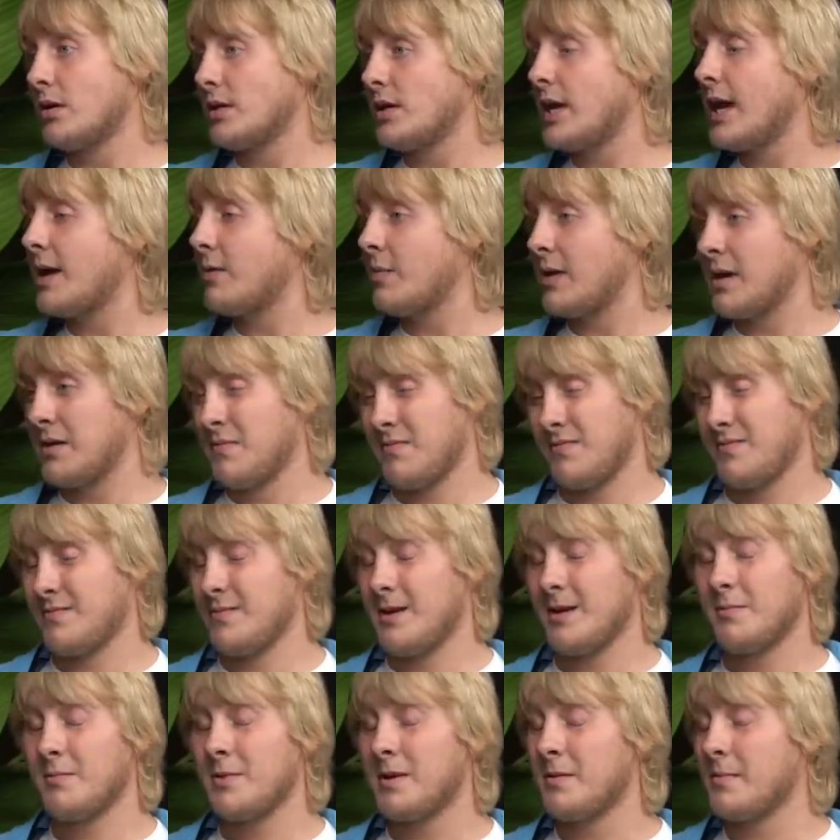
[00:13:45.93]
Yeah, when
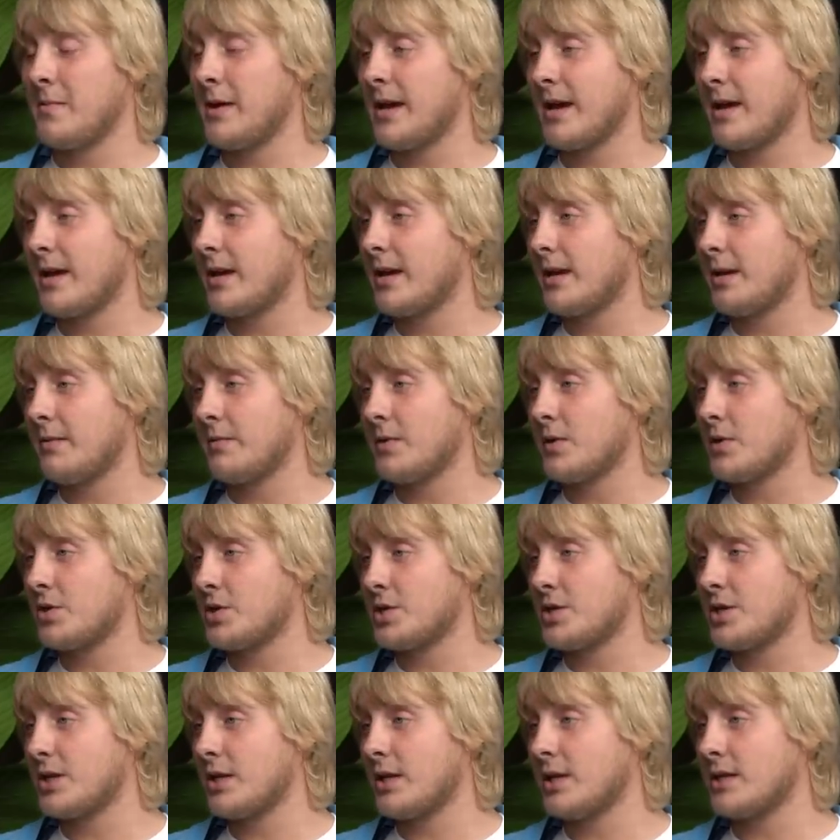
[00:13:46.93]
I'm in America eating pure
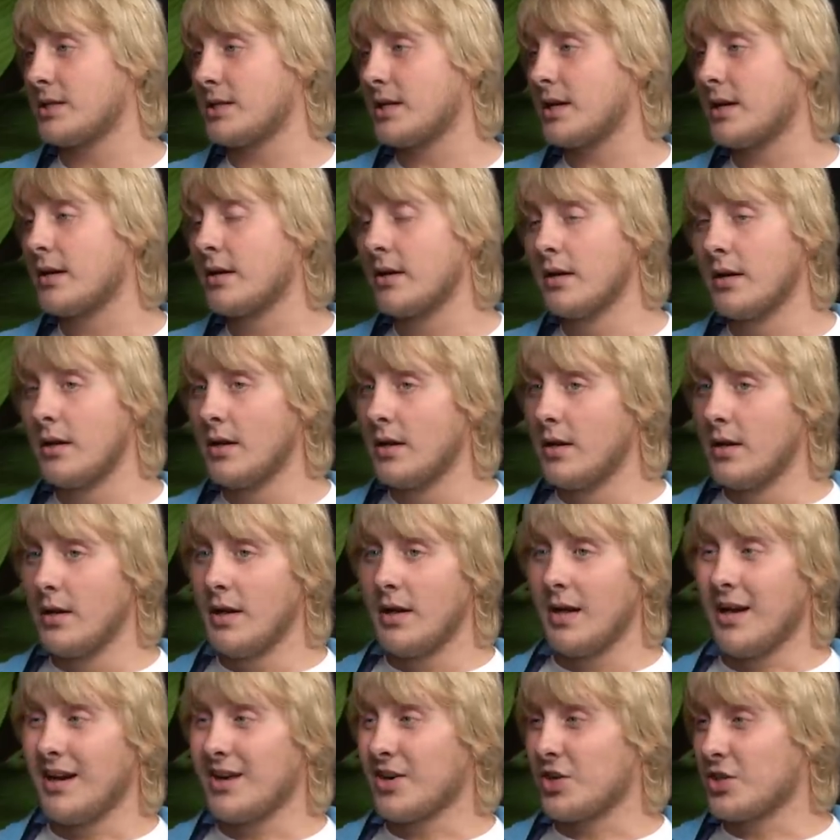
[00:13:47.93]
shit, lad,
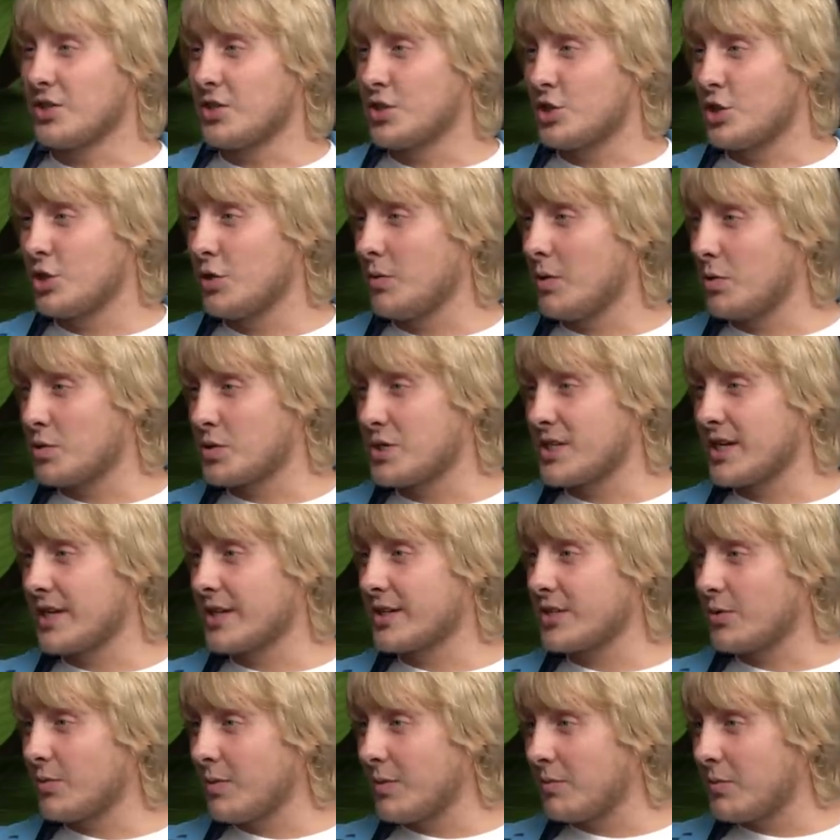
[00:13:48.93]
I got to 206
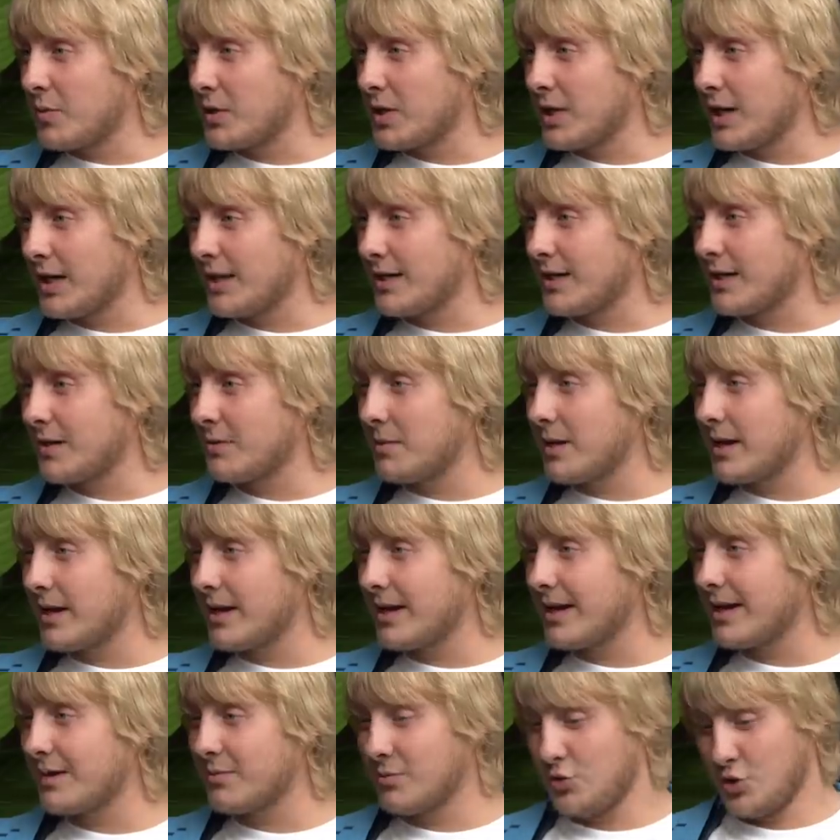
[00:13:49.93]
at one point, lad, in
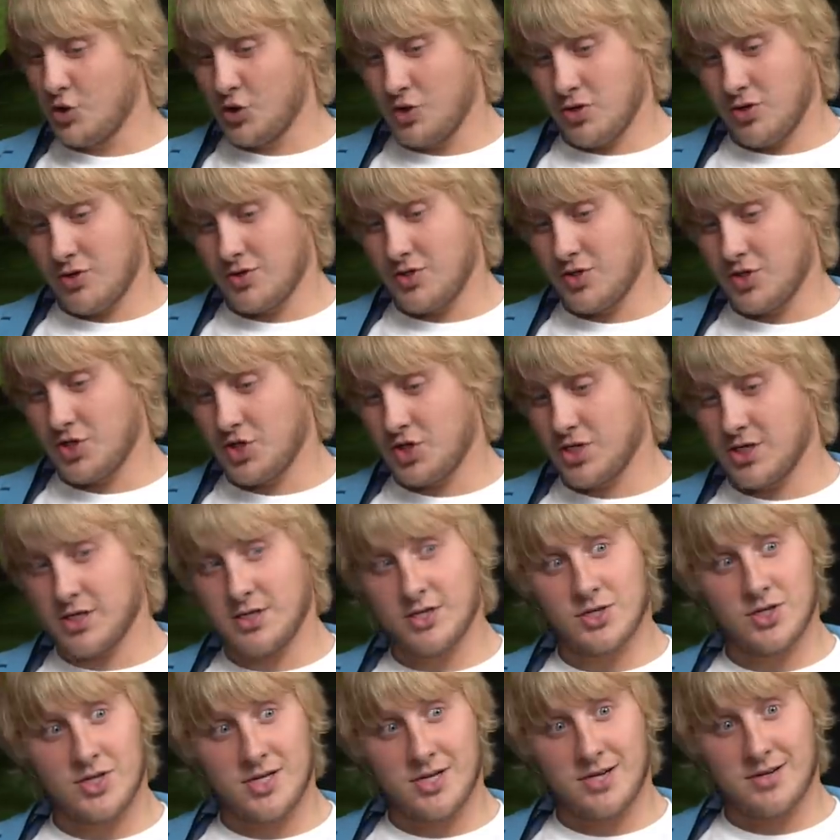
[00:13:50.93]
America. I was just looking at the
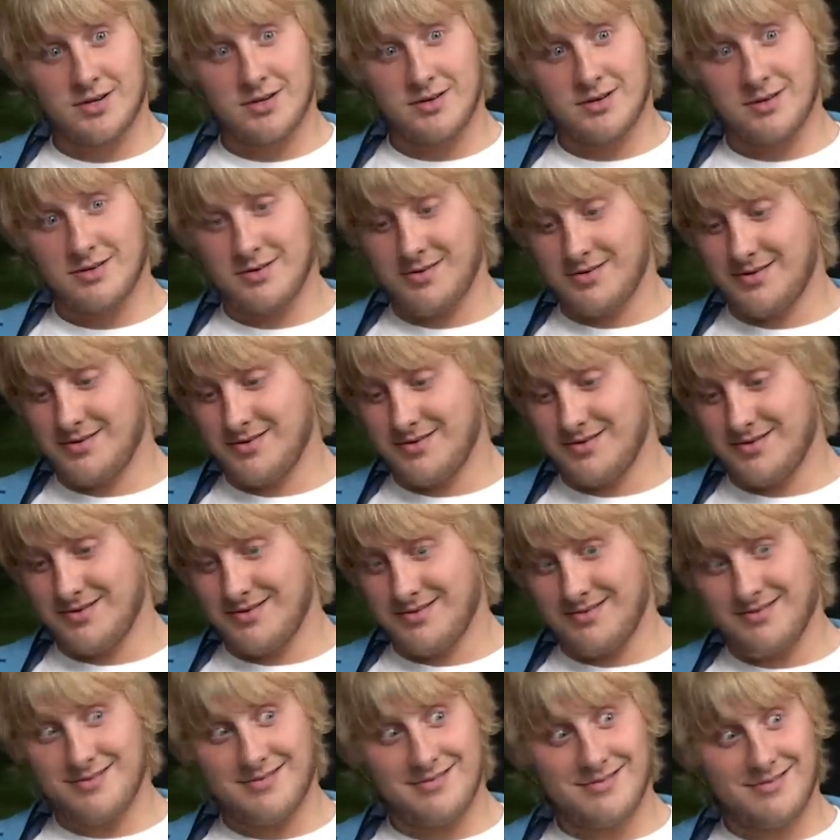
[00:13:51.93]
scales,
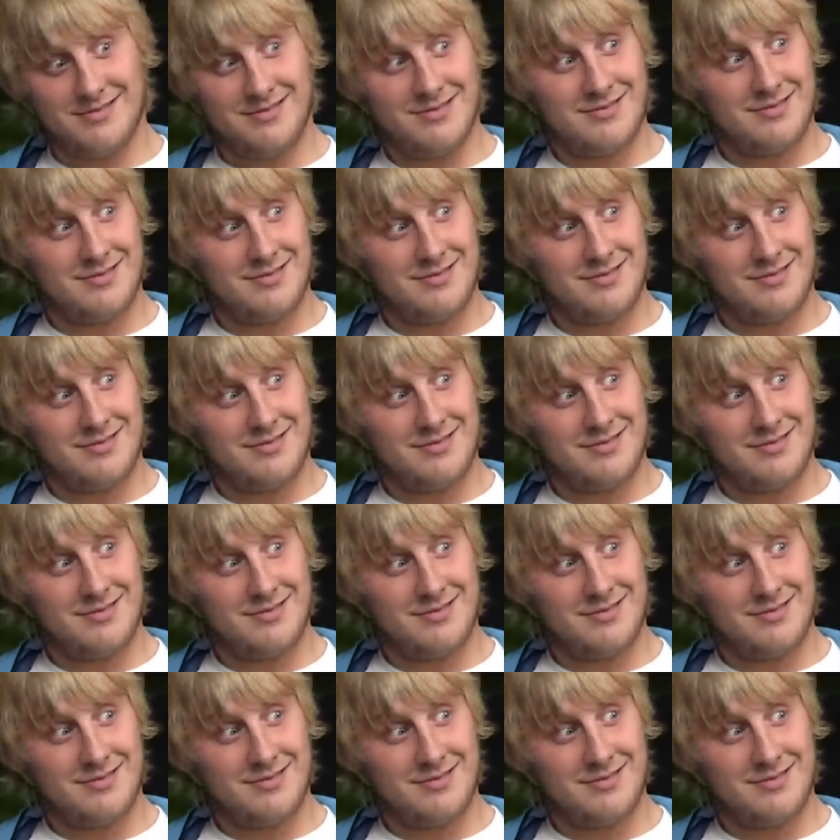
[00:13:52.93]
like.